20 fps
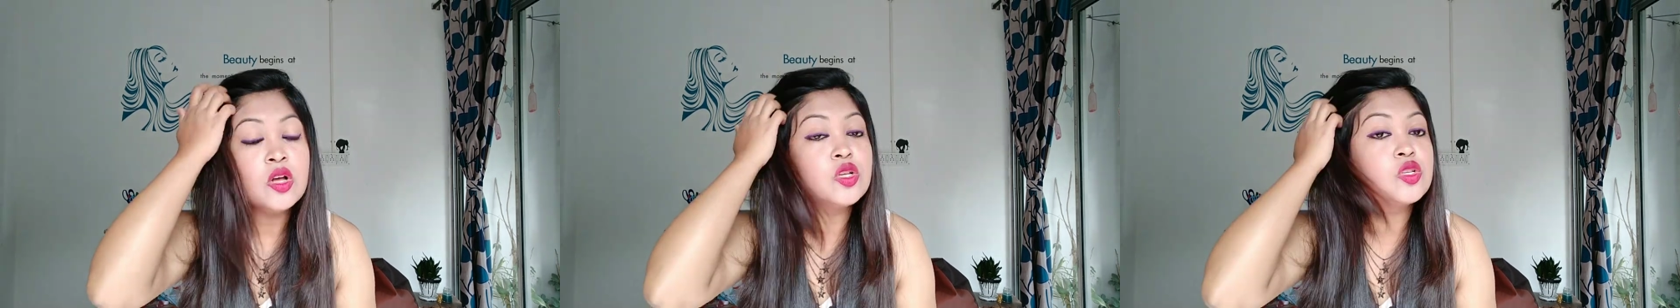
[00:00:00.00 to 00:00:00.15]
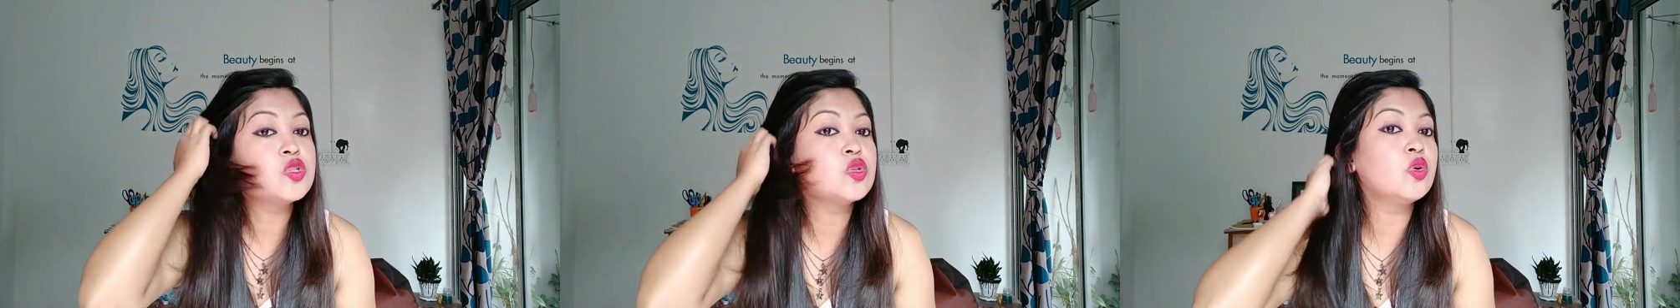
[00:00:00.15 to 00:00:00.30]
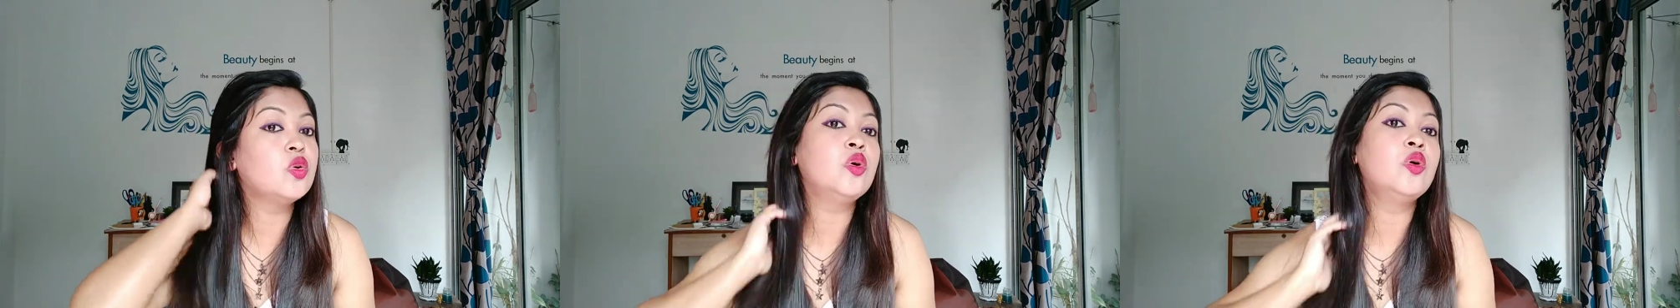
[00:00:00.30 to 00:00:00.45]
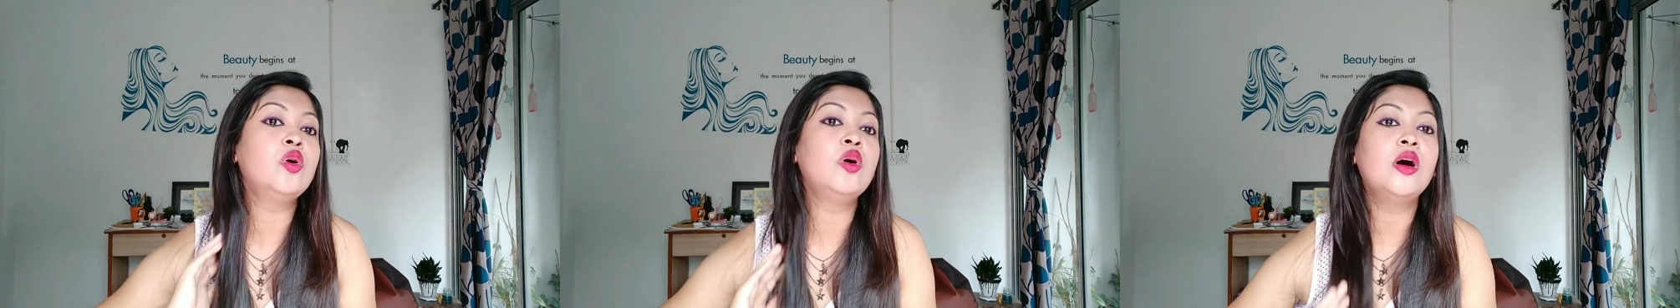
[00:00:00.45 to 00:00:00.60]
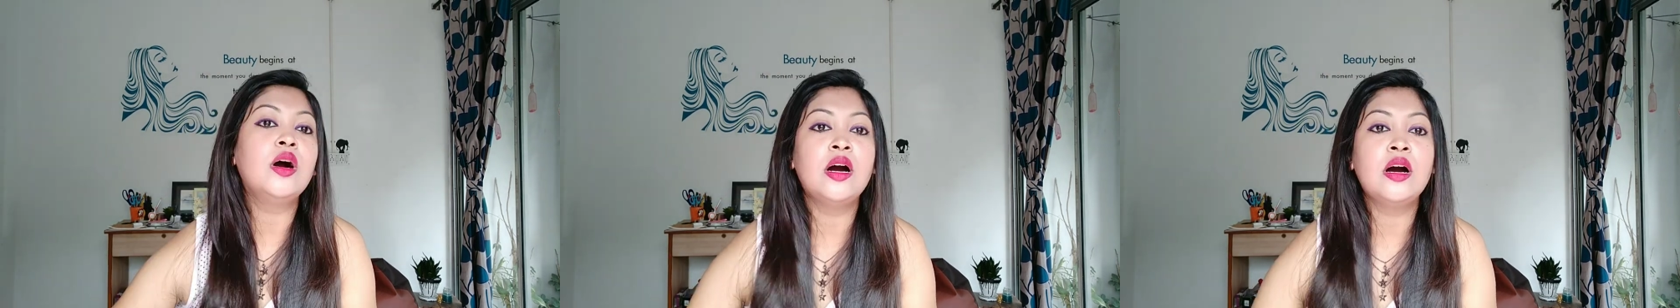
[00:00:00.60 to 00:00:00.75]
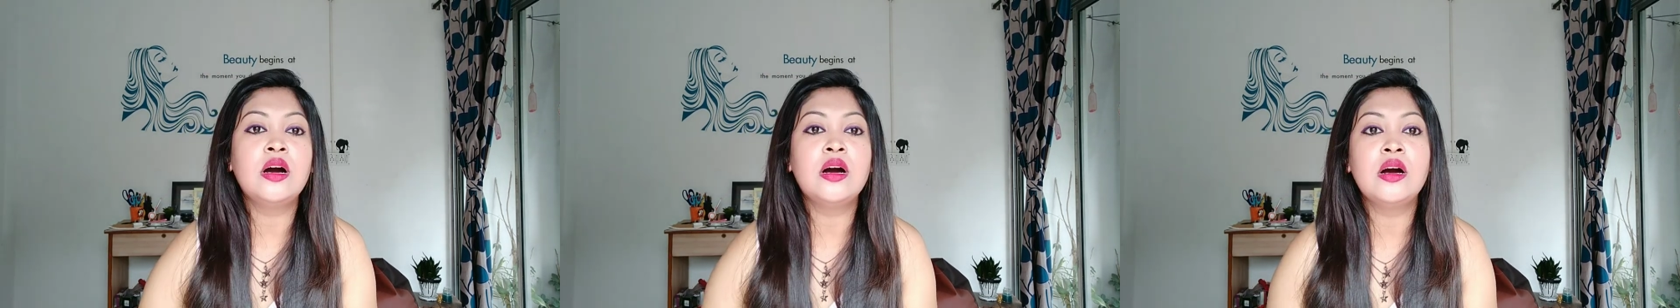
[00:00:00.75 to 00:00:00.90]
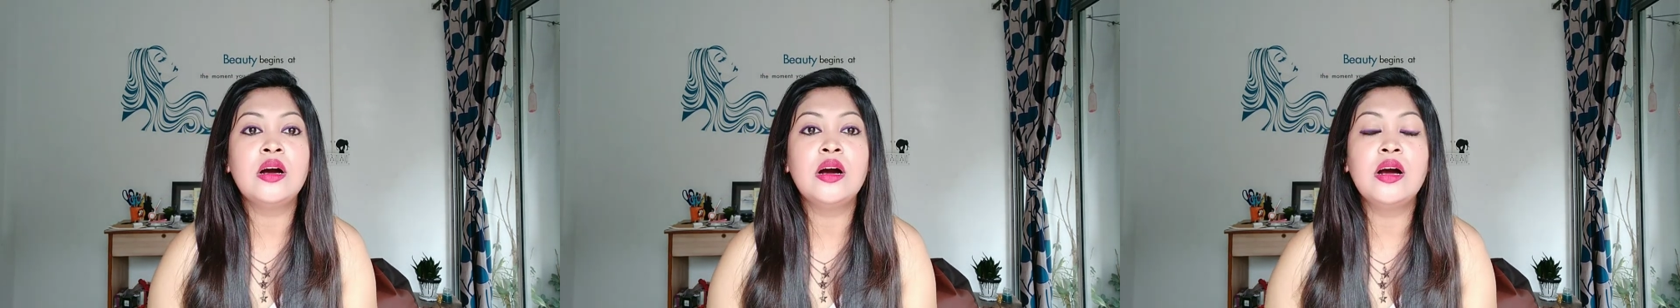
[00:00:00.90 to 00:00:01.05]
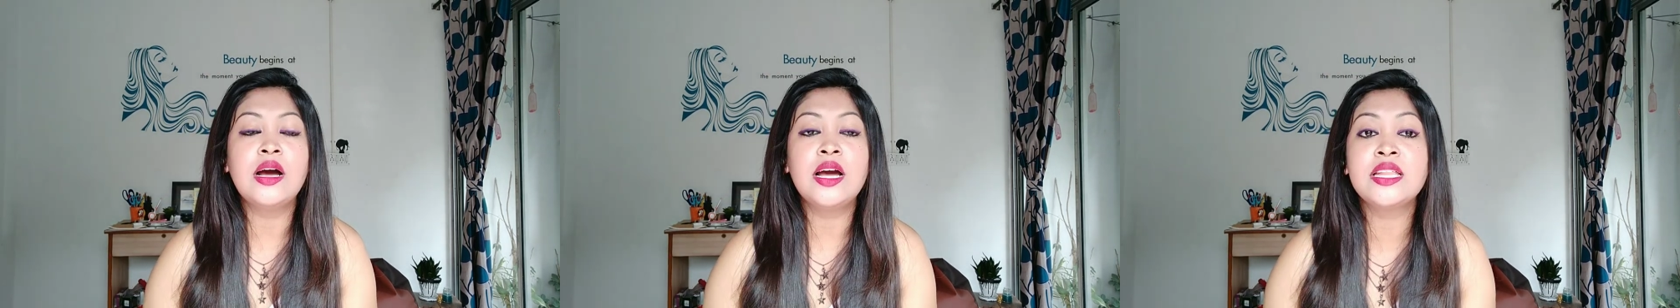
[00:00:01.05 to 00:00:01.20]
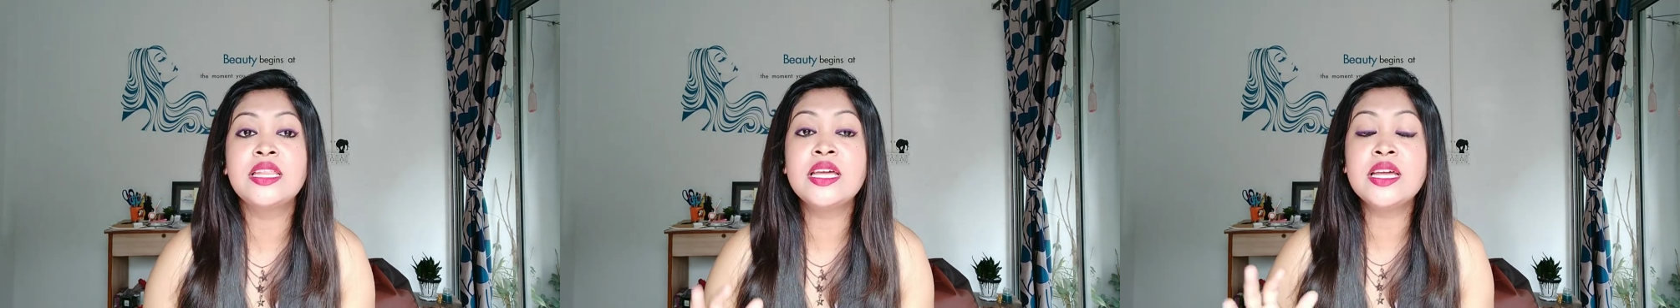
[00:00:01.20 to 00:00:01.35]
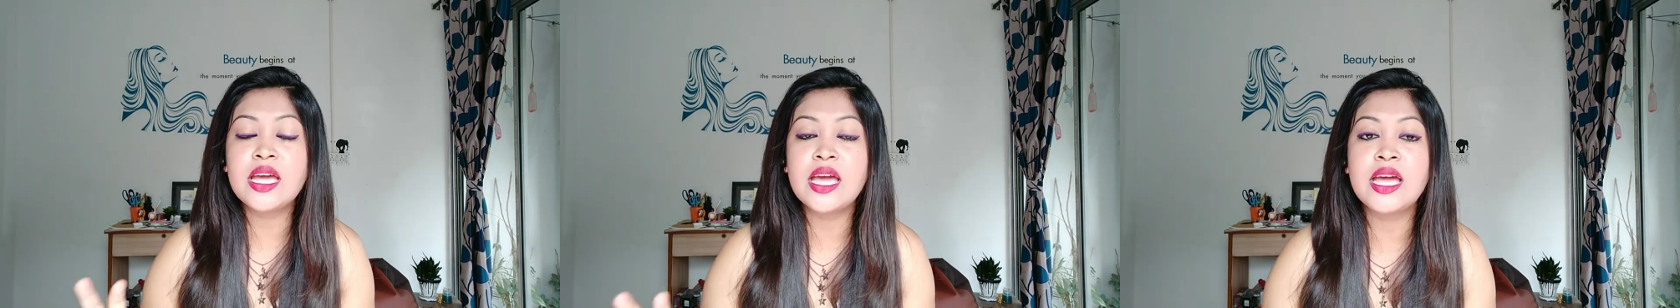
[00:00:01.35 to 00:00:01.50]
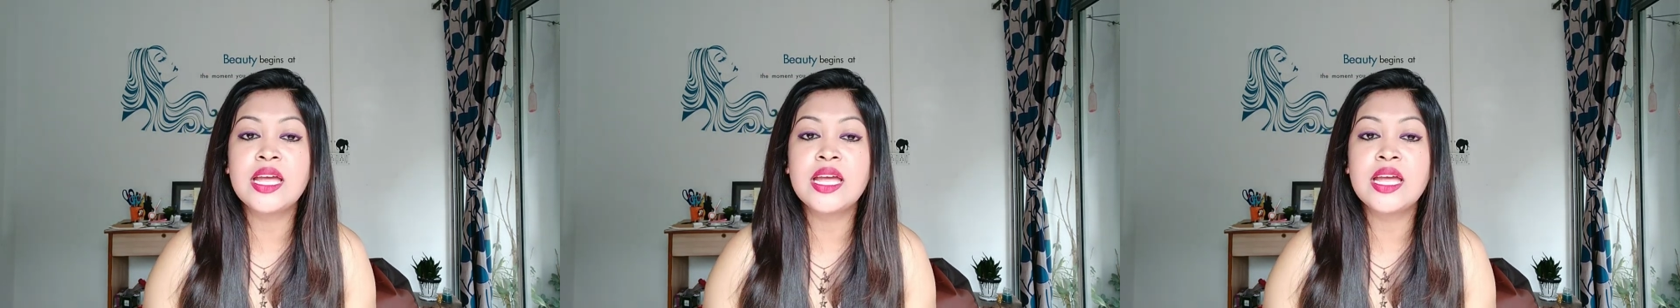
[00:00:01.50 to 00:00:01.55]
So I think